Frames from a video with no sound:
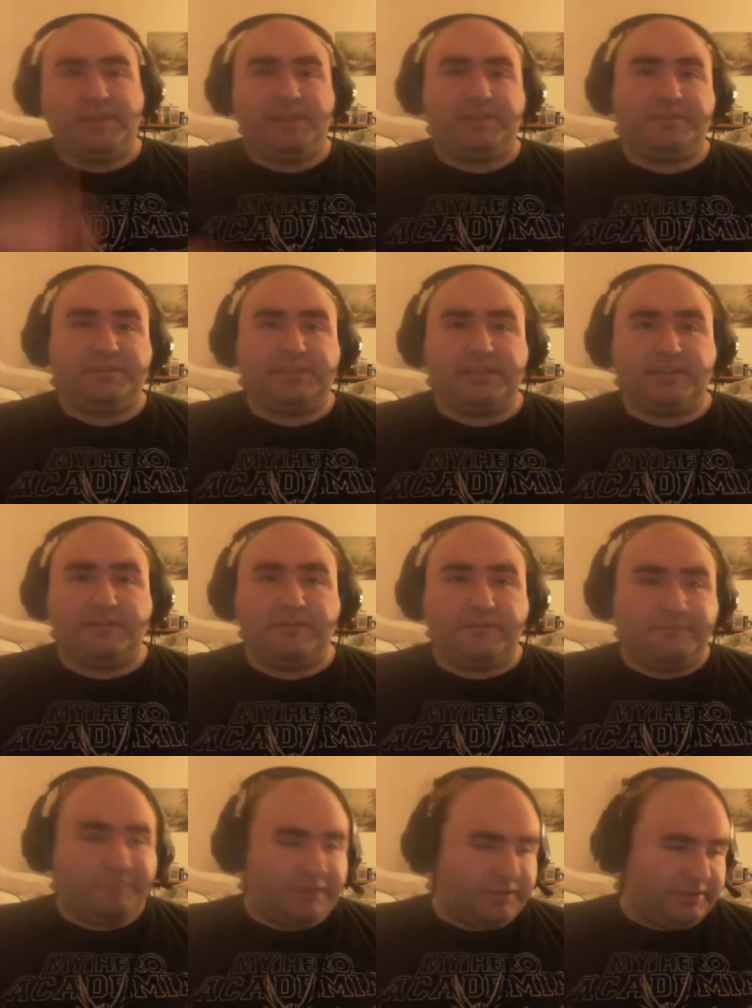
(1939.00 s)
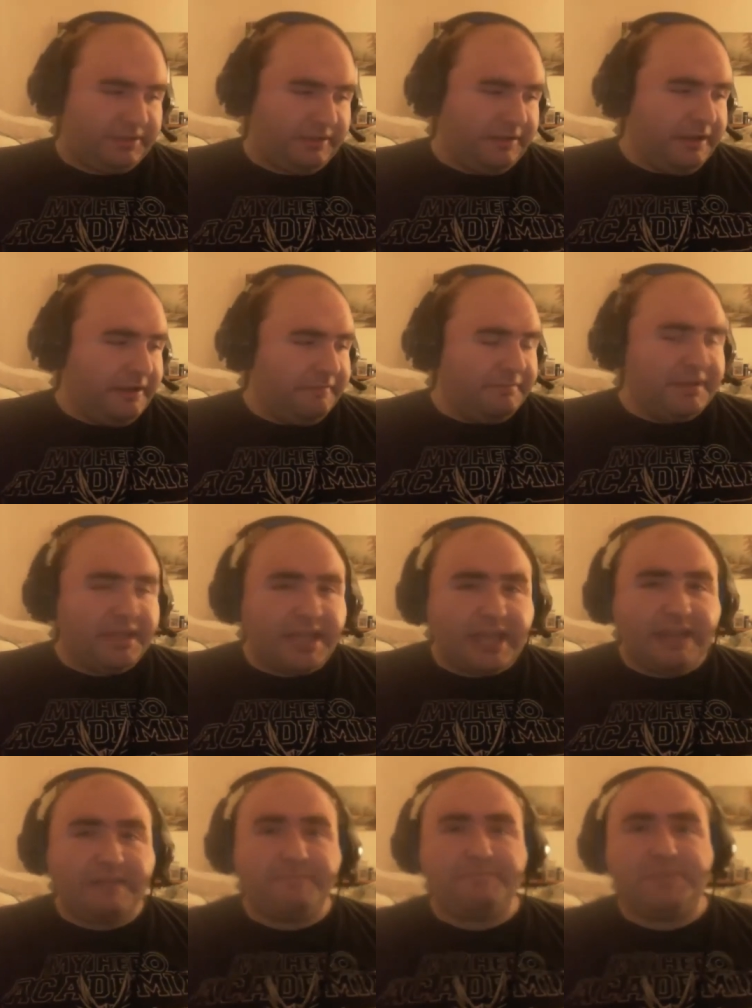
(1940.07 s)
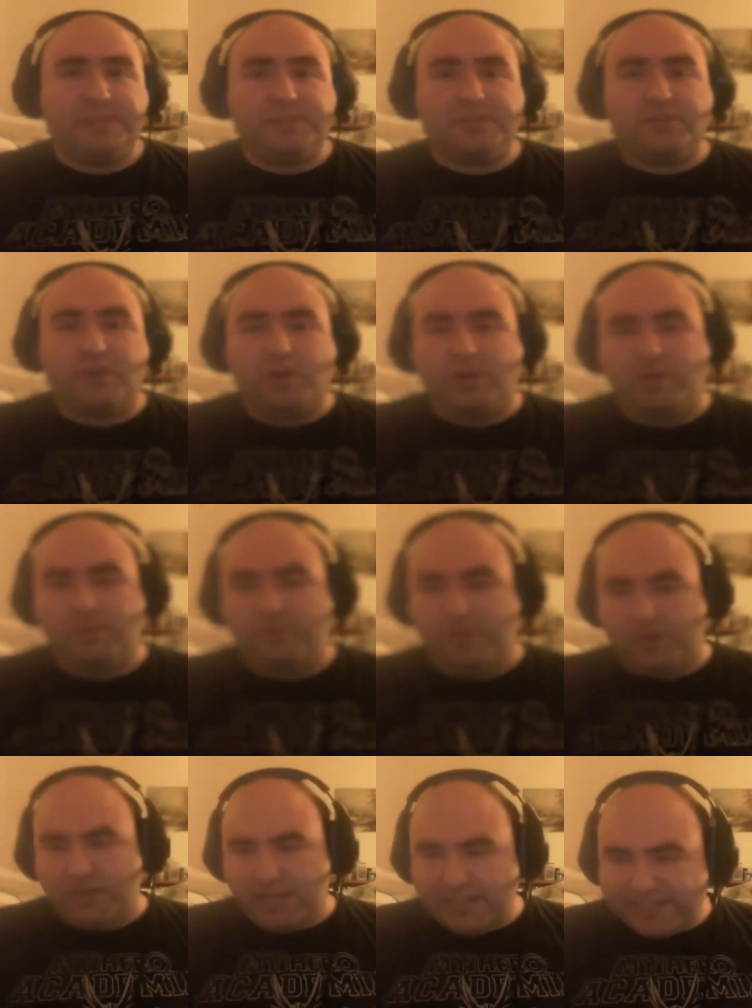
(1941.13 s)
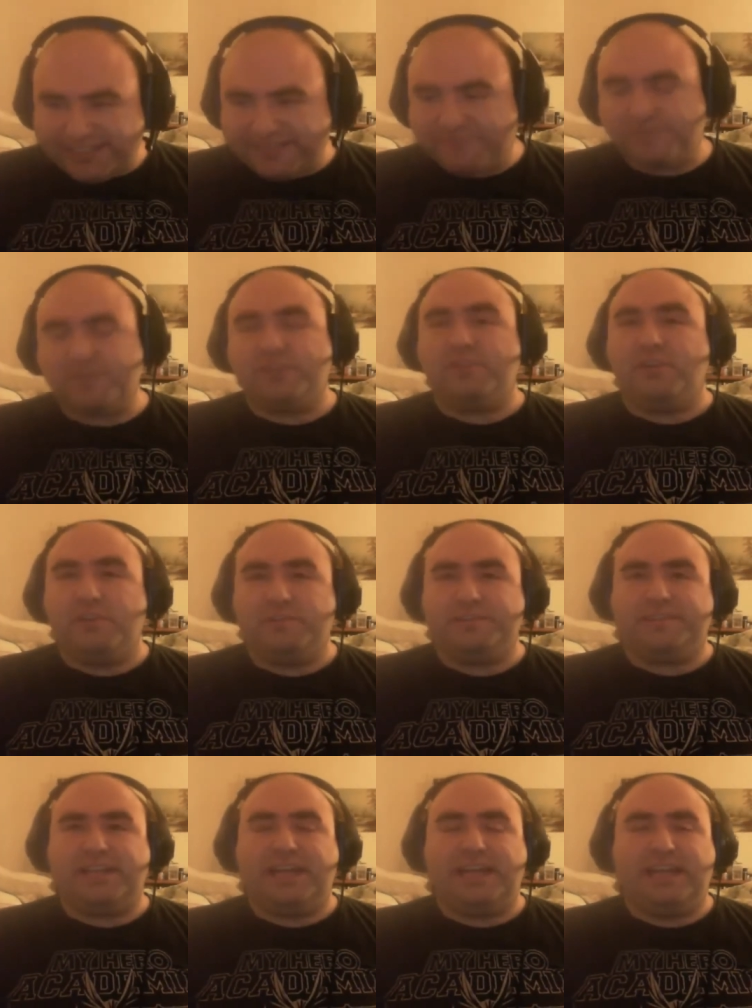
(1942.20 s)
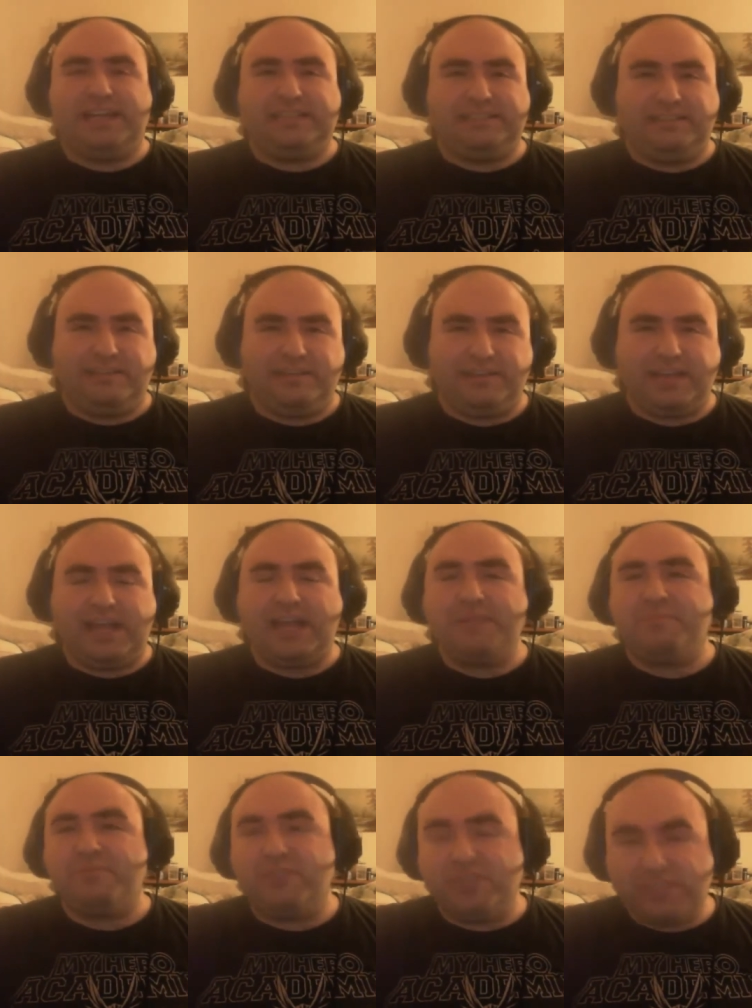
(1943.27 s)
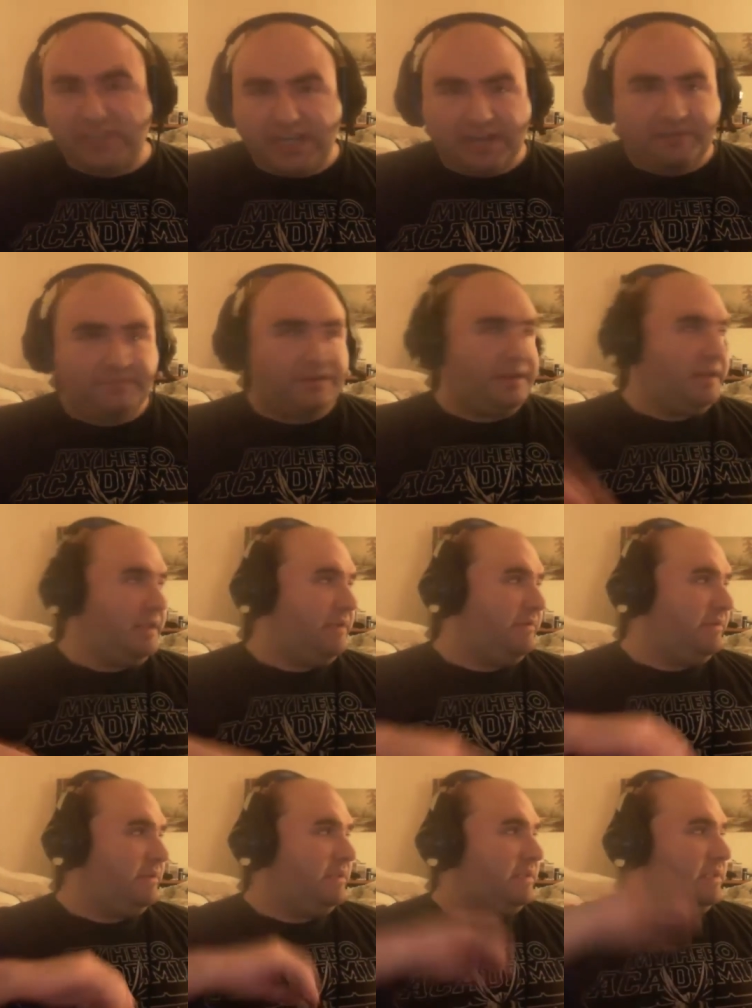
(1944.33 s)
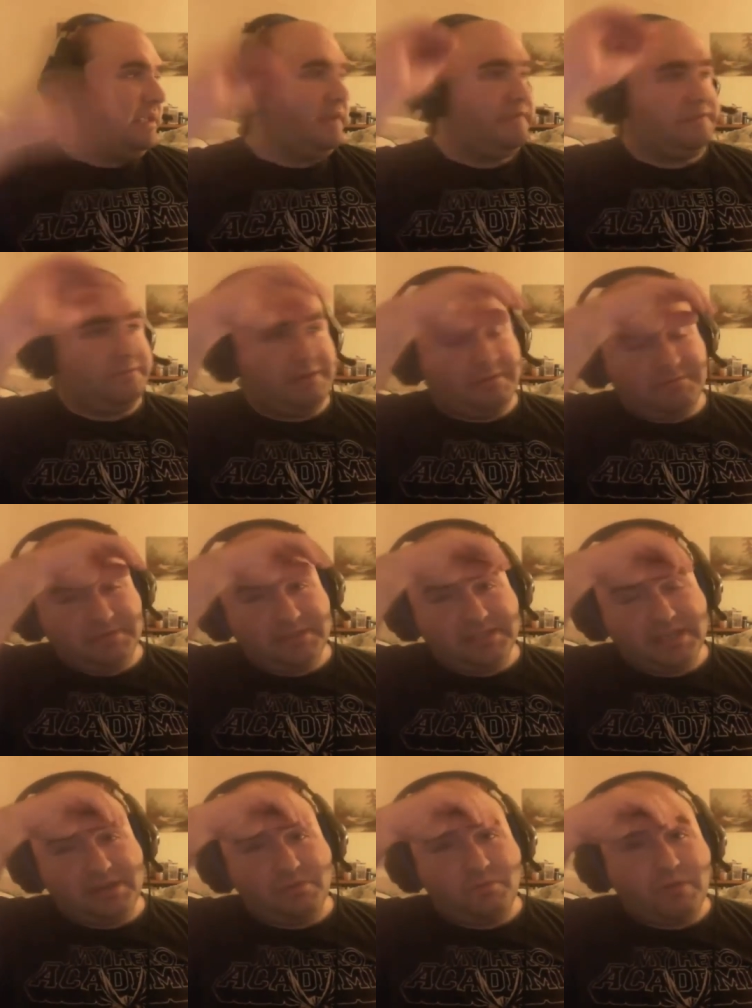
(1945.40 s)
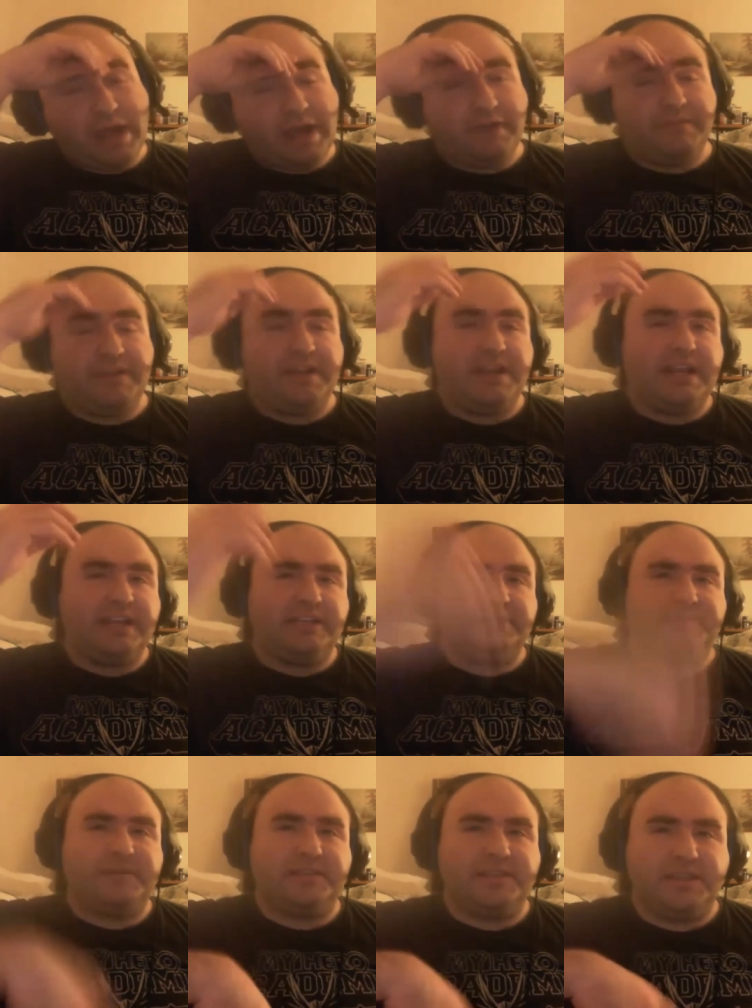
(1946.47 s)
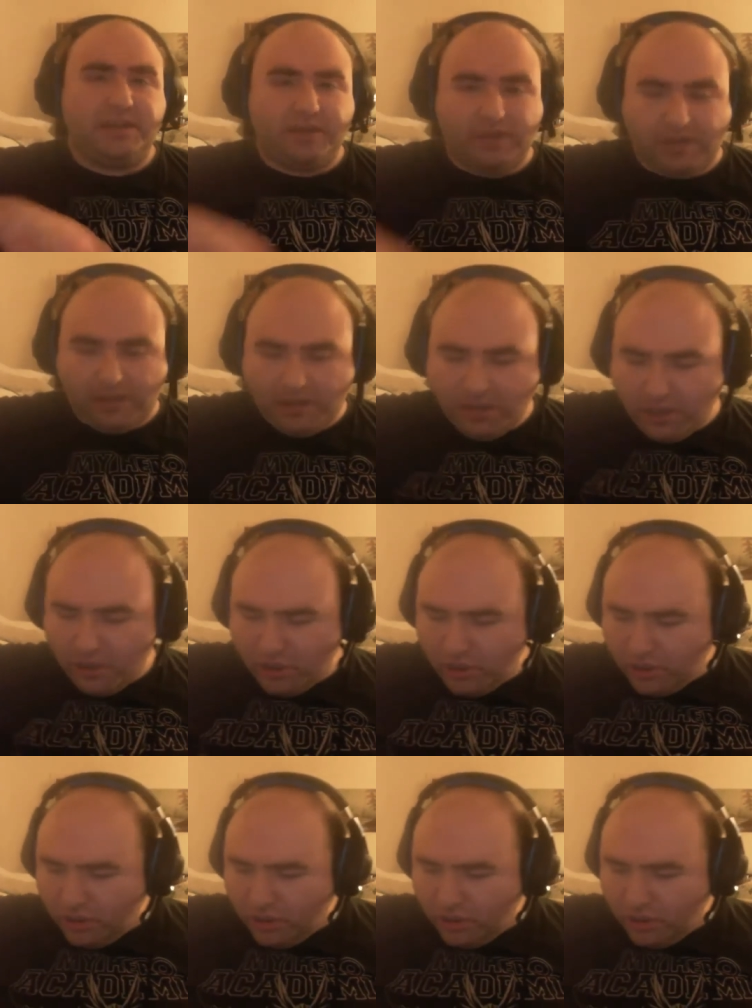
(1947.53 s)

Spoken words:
sweaty. There's, like, a whole bunch of them. But again, these are all, look, it's just for the lulz, guys. Look, I appreciate what he always just gives me, but it's like, wow, did not expect that at all.